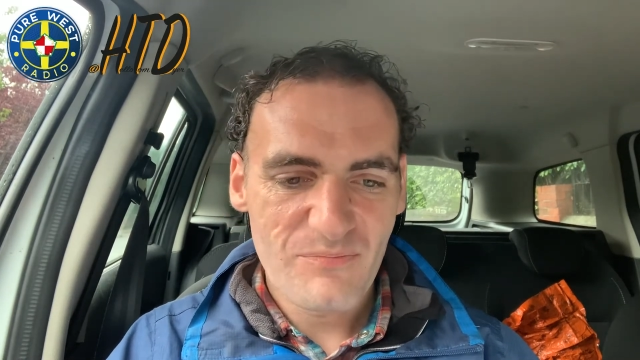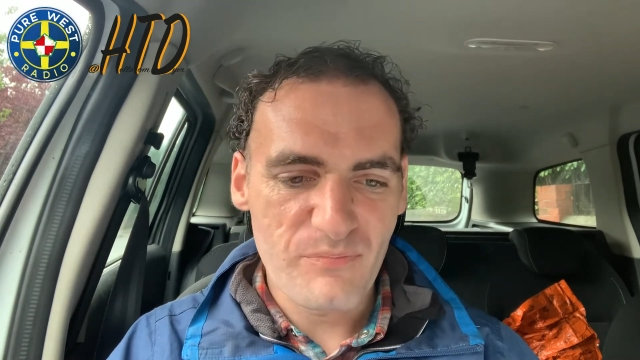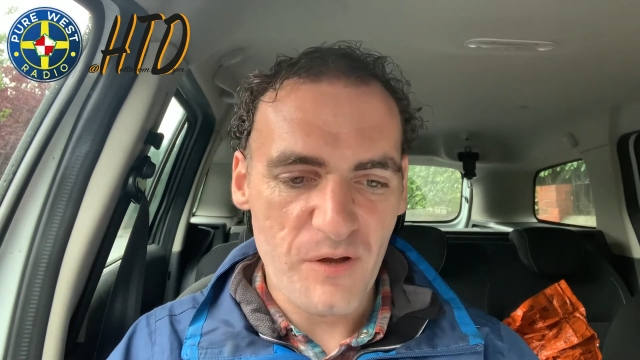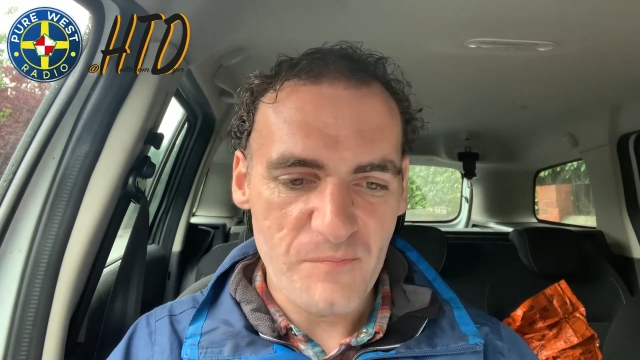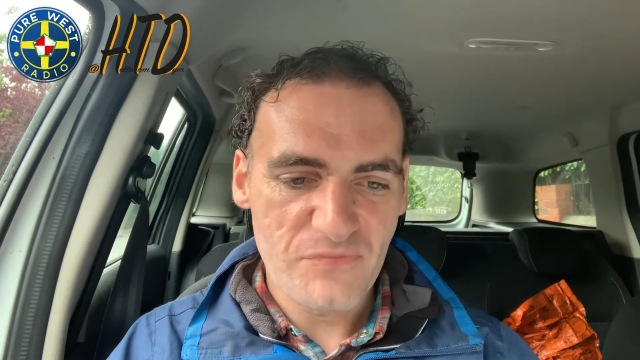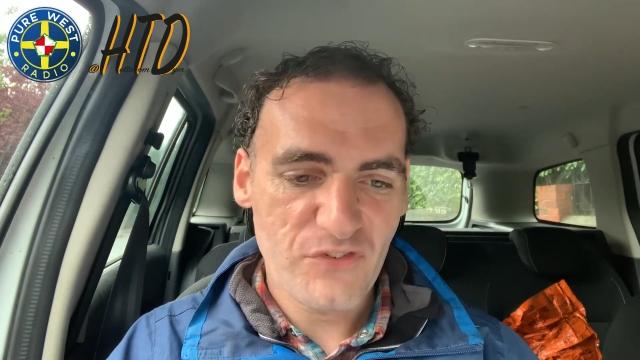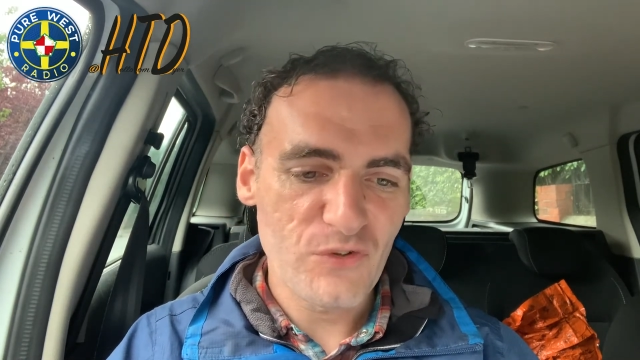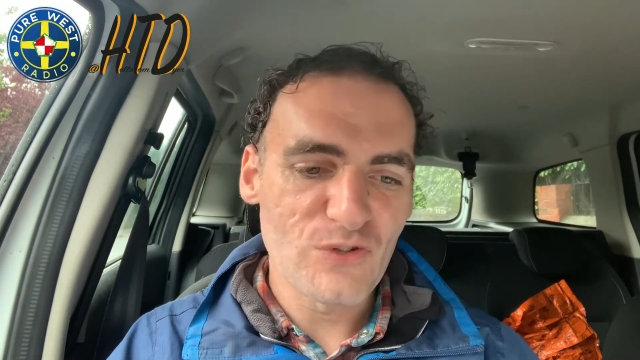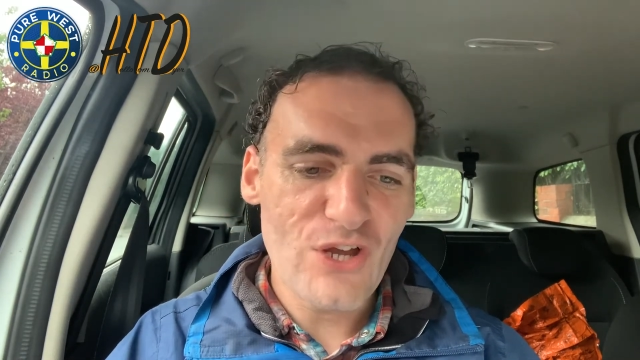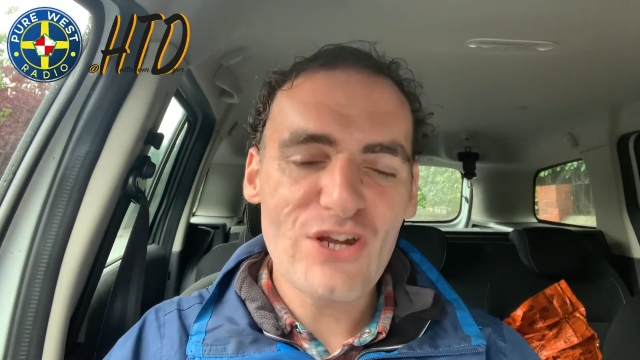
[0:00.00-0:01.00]
but to
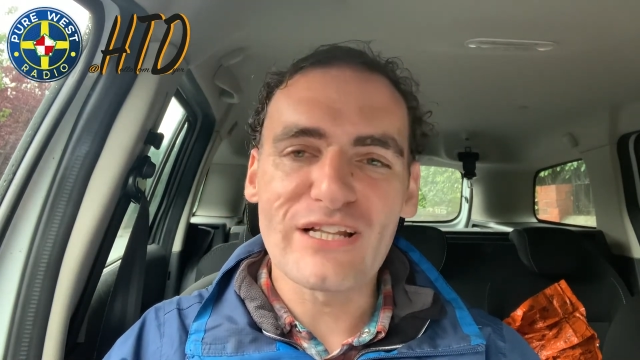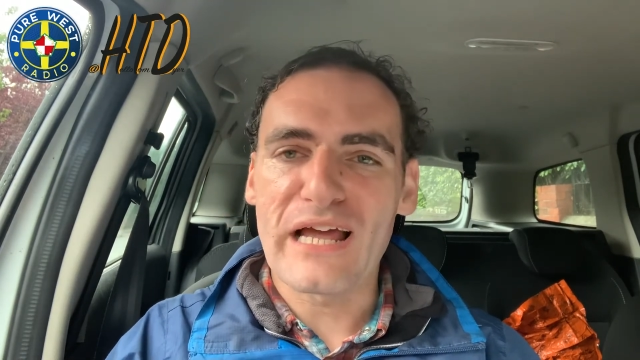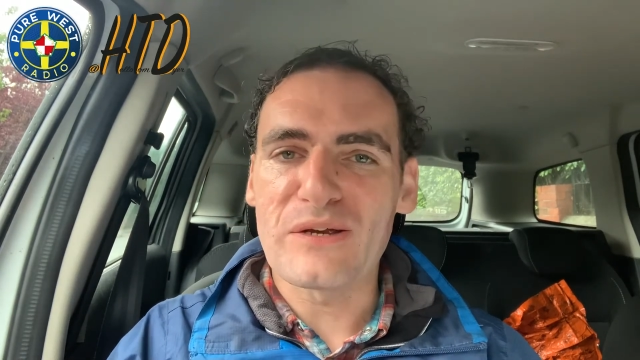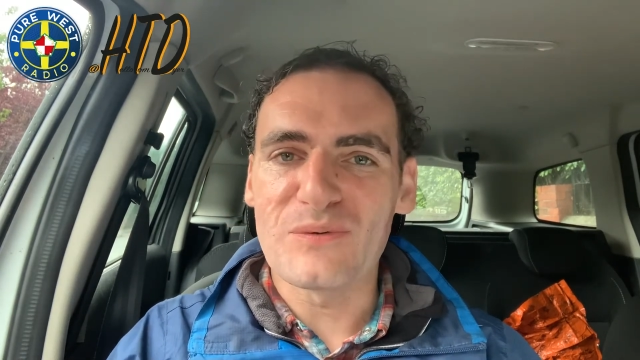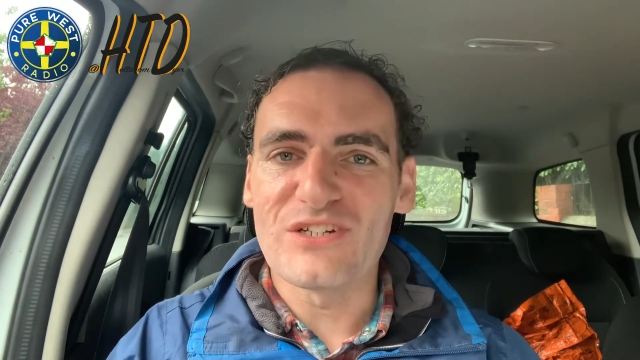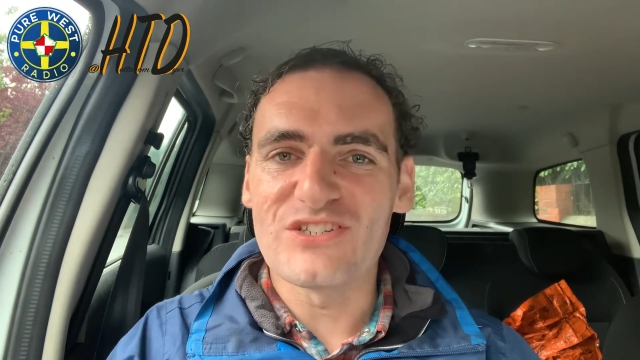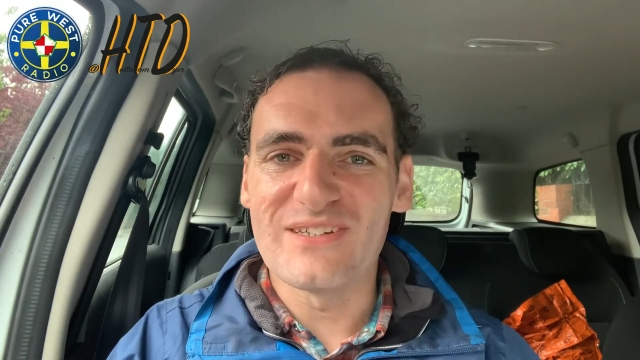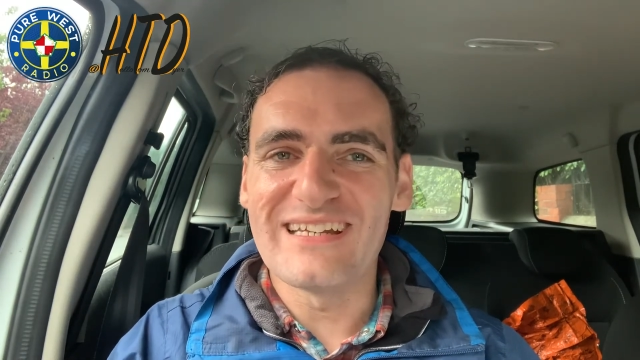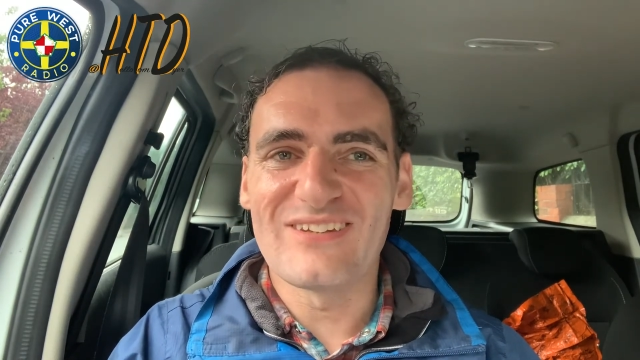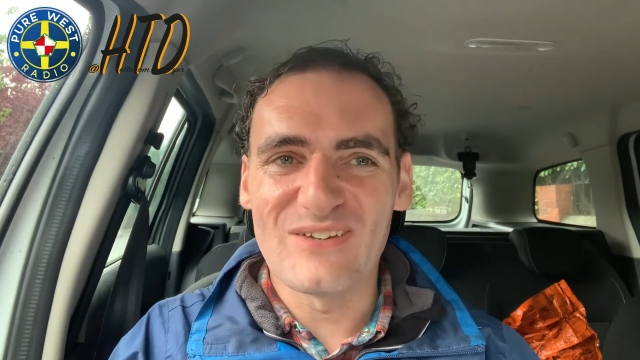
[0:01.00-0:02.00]
learn a language you
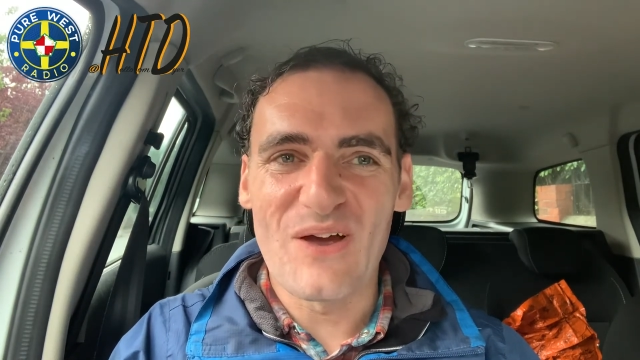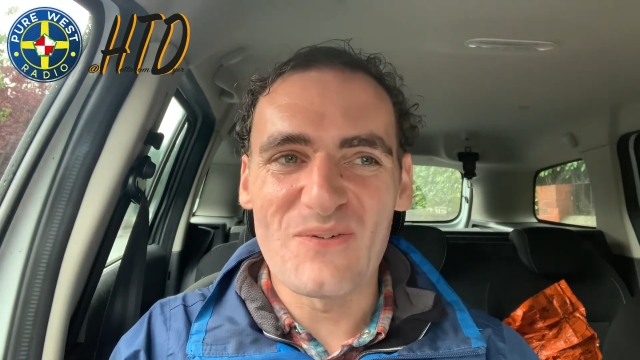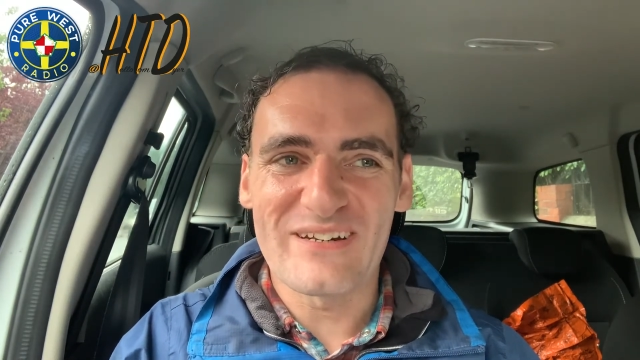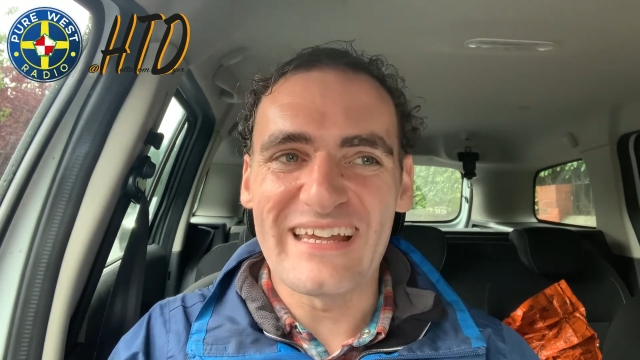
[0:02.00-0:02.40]
need to know what